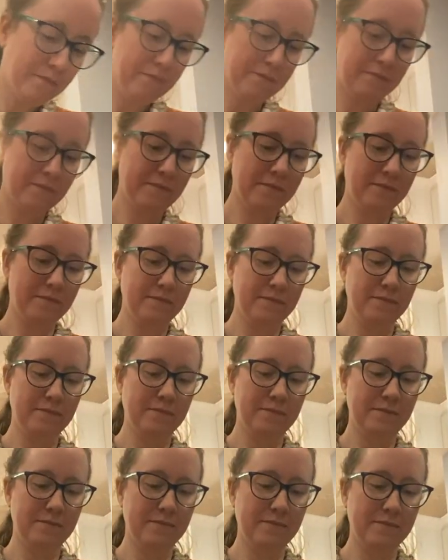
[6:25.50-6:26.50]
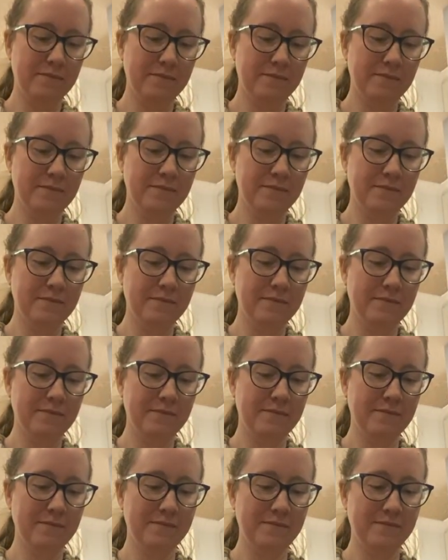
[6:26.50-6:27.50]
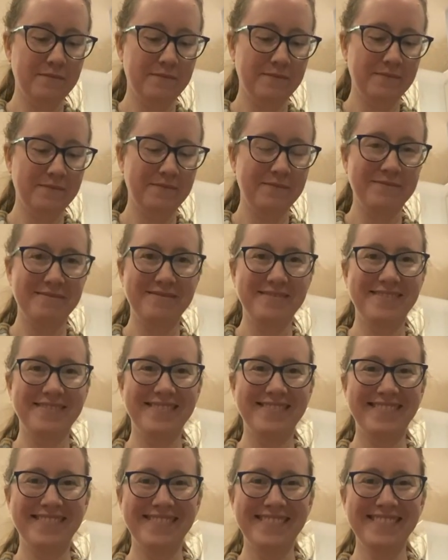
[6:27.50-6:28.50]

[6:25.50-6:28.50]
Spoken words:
(silence)